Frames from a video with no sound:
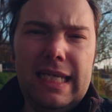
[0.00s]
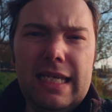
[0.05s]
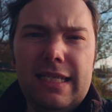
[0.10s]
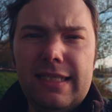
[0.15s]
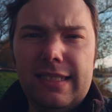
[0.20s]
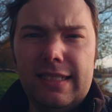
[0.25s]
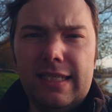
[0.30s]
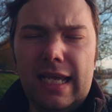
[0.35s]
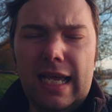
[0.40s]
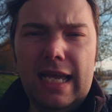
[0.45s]

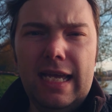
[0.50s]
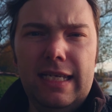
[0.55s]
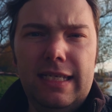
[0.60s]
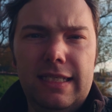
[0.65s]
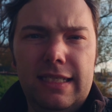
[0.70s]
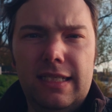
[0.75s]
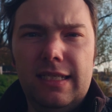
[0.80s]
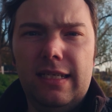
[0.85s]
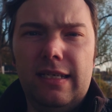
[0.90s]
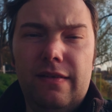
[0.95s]
Yes,
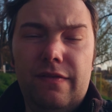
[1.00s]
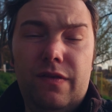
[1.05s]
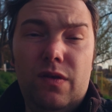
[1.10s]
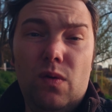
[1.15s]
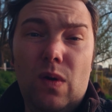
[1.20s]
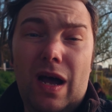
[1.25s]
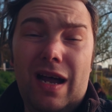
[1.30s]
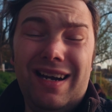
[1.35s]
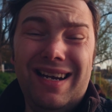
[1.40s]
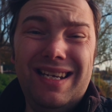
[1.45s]
and if
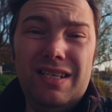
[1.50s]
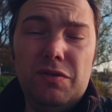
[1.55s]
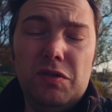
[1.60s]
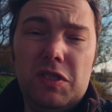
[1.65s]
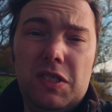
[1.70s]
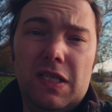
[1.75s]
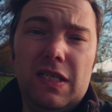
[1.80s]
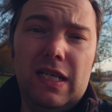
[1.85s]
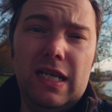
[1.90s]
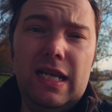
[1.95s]
you are
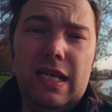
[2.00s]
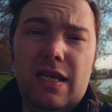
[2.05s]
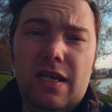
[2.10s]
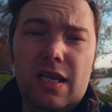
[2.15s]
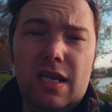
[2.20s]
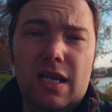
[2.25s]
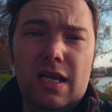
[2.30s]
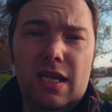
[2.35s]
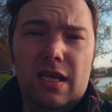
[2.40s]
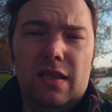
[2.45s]
interested
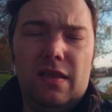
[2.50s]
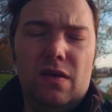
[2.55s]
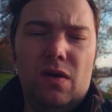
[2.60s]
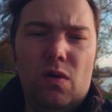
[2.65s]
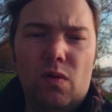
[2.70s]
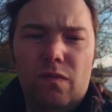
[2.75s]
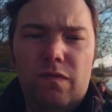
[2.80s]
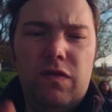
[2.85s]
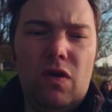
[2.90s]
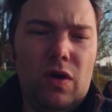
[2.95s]
in the
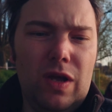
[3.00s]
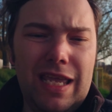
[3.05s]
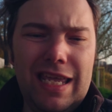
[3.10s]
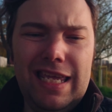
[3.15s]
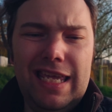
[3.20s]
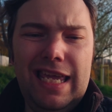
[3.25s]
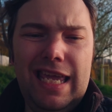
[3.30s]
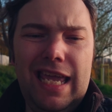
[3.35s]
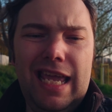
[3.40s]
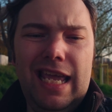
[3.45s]
whole
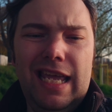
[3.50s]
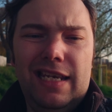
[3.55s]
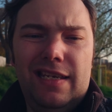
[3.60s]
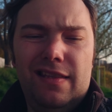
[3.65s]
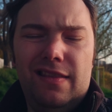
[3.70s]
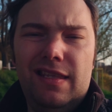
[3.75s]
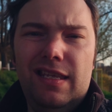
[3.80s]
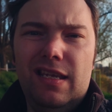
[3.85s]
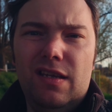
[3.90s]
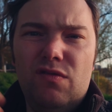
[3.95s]
vlogging
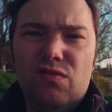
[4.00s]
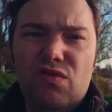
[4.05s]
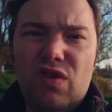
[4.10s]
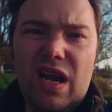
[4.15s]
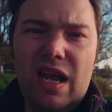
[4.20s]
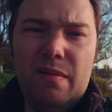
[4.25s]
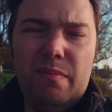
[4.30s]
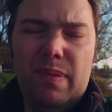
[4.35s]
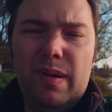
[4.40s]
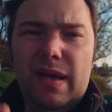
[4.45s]
kit, the
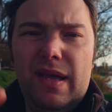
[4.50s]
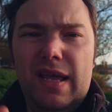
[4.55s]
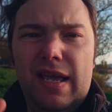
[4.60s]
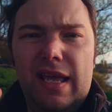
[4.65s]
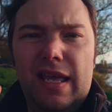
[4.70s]
grip,